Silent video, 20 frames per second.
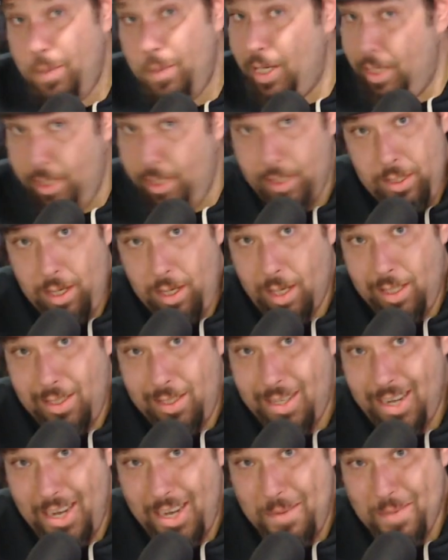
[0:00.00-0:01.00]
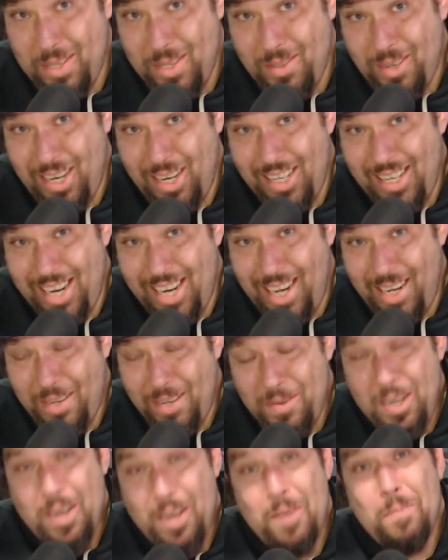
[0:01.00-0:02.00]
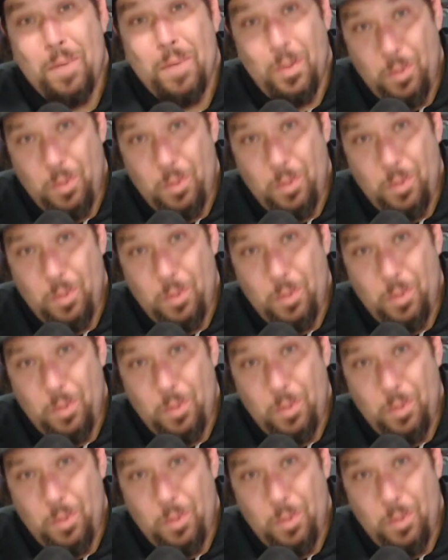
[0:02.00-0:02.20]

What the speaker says: he's on assignment right now, but we'll